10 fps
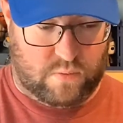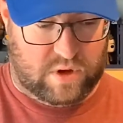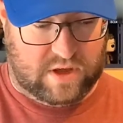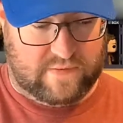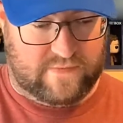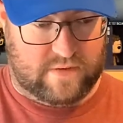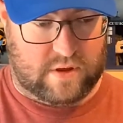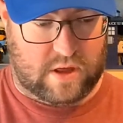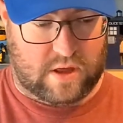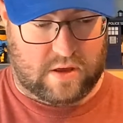with
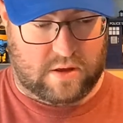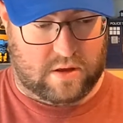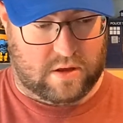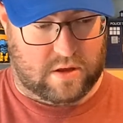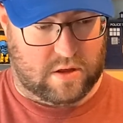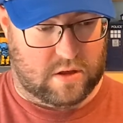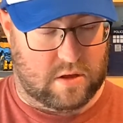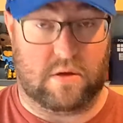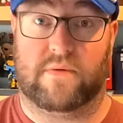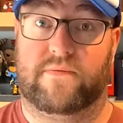
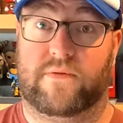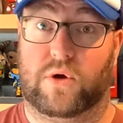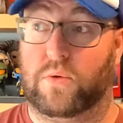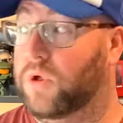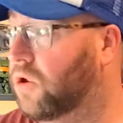Funko